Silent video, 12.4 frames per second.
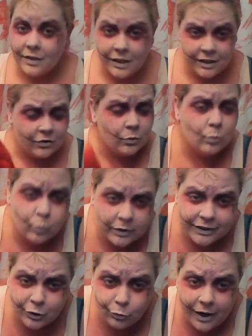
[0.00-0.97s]
It's a
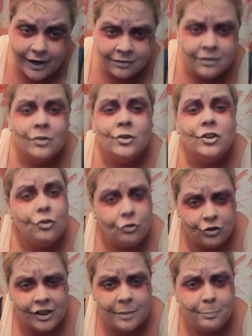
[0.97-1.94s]
really great,
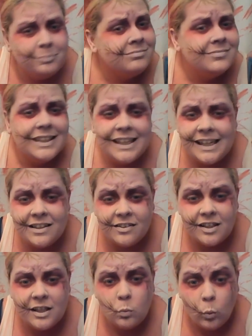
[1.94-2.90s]
cheap,
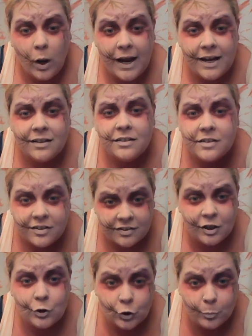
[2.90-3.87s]
easy way to
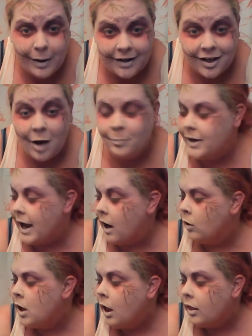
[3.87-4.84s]
seal your makeup.
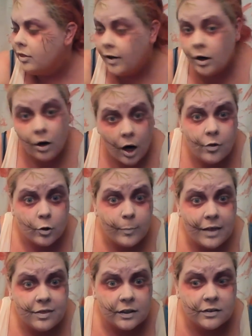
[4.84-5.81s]
Now, there are other
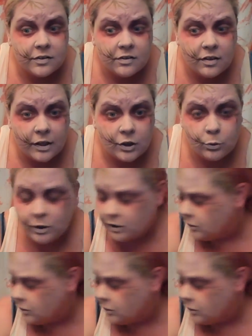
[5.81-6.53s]
methods that you can